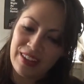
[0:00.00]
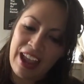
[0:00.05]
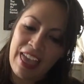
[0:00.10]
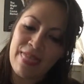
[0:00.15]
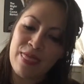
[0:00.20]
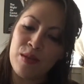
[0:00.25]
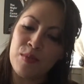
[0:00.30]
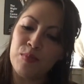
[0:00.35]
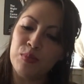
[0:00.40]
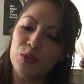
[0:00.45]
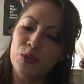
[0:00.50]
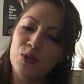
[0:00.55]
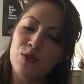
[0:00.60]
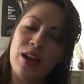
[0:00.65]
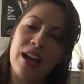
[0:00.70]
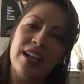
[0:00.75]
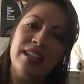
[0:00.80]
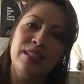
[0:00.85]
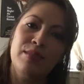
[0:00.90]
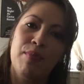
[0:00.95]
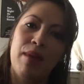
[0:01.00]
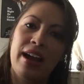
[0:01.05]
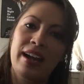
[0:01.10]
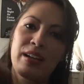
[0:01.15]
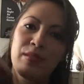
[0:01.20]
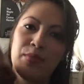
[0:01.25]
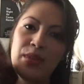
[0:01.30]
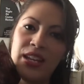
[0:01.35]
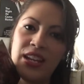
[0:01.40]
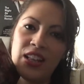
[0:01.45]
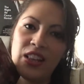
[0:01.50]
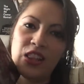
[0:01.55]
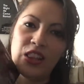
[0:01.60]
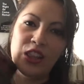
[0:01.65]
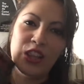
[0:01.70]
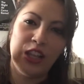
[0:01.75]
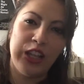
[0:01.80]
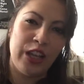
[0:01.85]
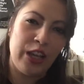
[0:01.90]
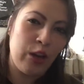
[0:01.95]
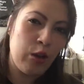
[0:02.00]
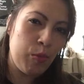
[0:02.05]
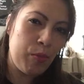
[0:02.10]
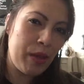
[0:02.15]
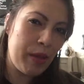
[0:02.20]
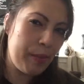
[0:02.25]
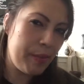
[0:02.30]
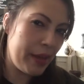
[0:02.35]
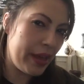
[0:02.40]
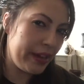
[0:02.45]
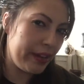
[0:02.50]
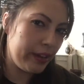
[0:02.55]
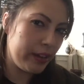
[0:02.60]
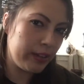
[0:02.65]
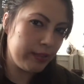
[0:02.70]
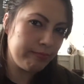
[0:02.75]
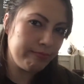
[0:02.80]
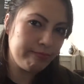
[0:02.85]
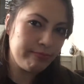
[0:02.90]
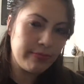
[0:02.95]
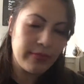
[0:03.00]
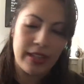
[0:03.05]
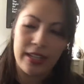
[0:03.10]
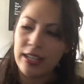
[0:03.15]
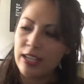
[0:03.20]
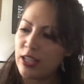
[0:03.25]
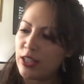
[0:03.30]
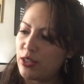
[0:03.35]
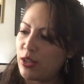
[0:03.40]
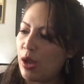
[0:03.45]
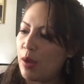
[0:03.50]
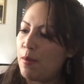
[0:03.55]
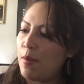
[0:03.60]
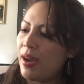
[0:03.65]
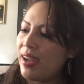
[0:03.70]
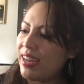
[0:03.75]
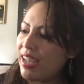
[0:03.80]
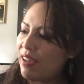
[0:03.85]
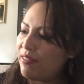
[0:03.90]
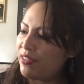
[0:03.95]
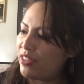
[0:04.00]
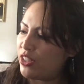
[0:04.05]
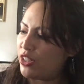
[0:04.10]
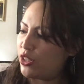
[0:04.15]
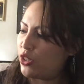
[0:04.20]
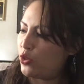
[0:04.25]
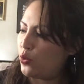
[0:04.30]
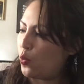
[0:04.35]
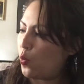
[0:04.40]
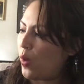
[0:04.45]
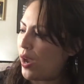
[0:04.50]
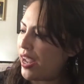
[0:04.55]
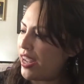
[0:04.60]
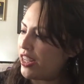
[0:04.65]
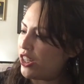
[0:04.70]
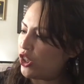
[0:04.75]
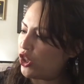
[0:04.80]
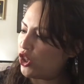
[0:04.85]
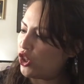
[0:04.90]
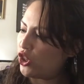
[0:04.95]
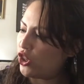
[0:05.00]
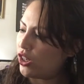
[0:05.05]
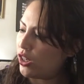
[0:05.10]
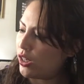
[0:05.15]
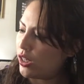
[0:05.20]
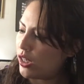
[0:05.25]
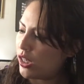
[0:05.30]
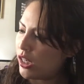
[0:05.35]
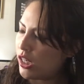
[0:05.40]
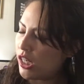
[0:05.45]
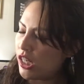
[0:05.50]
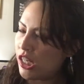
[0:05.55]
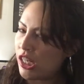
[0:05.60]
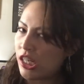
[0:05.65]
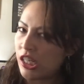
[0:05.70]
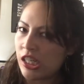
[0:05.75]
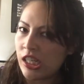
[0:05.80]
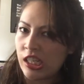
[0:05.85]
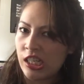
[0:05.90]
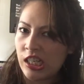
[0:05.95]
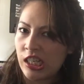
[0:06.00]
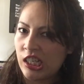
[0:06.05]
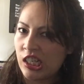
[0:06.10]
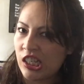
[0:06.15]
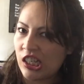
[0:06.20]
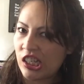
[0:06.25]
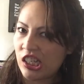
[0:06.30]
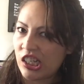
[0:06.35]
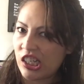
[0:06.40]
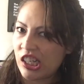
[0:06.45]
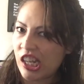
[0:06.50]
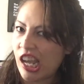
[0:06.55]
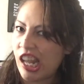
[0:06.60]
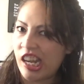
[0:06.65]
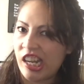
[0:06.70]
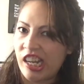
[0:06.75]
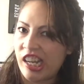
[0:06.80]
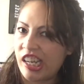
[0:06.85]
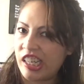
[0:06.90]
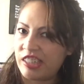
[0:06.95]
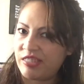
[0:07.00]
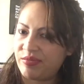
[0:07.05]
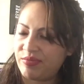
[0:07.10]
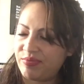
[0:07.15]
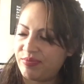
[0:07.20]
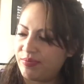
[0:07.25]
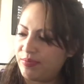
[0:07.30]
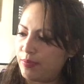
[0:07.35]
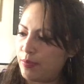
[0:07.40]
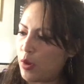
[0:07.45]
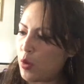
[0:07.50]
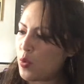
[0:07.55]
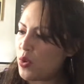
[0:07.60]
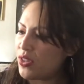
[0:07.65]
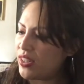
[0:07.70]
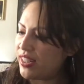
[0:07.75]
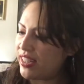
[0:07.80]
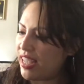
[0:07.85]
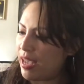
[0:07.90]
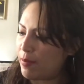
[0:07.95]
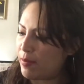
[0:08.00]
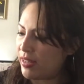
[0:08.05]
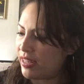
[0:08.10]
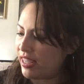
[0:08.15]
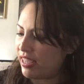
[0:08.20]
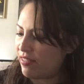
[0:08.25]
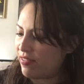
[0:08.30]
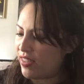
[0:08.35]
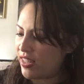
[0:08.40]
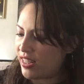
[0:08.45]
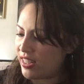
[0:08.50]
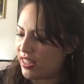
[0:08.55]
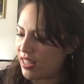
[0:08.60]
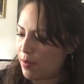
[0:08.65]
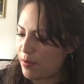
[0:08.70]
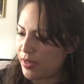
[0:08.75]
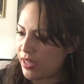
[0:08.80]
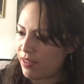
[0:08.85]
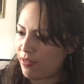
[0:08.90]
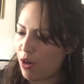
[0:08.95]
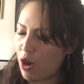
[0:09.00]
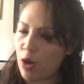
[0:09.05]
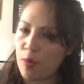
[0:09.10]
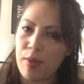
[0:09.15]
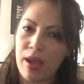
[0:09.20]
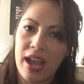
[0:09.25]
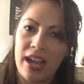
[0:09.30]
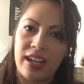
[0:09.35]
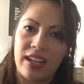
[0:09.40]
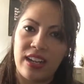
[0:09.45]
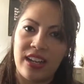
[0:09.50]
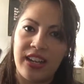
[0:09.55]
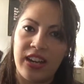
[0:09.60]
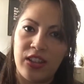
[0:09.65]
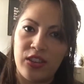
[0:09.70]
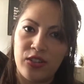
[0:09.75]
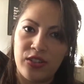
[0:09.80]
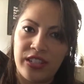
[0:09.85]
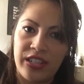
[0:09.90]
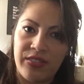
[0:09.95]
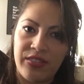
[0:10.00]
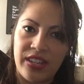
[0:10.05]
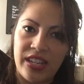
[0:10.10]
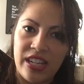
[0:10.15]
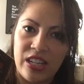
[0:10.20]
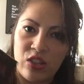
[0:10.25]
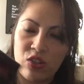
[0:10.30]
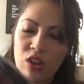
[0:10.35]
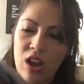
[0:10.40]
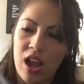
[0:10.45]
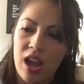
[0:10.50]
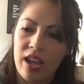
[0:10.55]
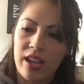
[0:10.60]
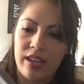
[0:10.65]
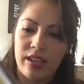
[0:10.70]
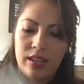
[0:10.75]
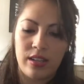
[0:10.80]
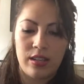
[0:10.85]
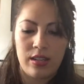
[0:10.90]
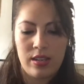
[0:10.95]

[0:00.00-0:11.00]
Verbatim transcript: And the Blu-rays might have been a little bit better. So I might have to switch I don't know. But we'll see. I'm going to give this, I'm going to give Horror Pack another DVD try.